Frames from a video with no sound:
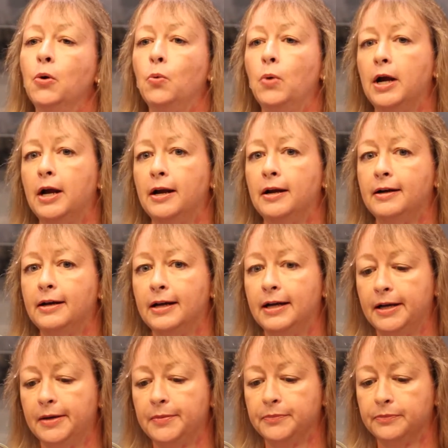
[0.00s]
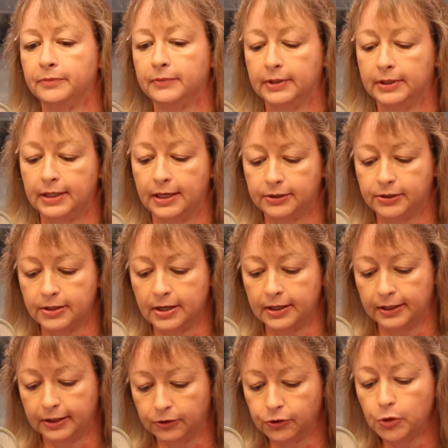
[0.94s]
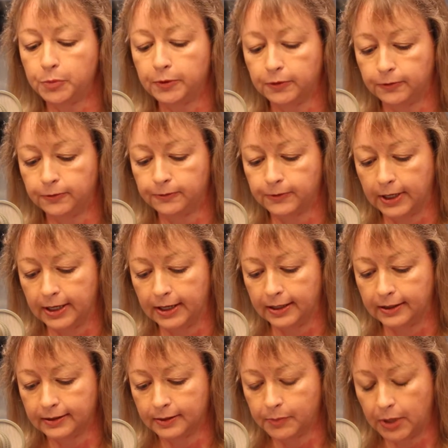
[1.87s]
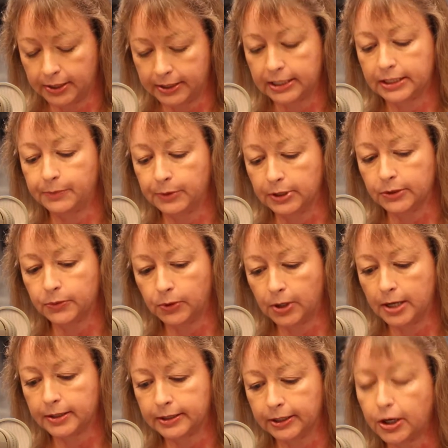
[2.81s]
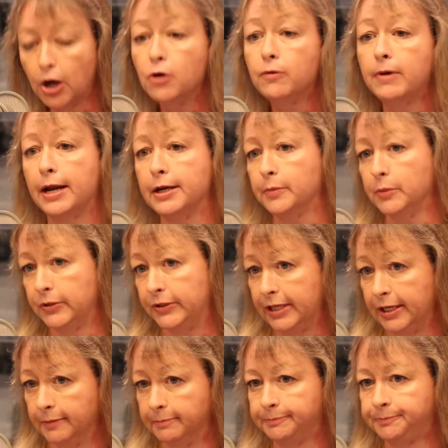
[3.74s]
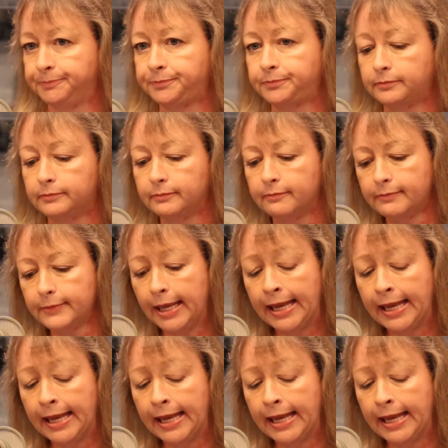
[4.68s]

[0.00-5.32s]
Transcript: where um, a group of uh, participants were asked to go around a museum yeah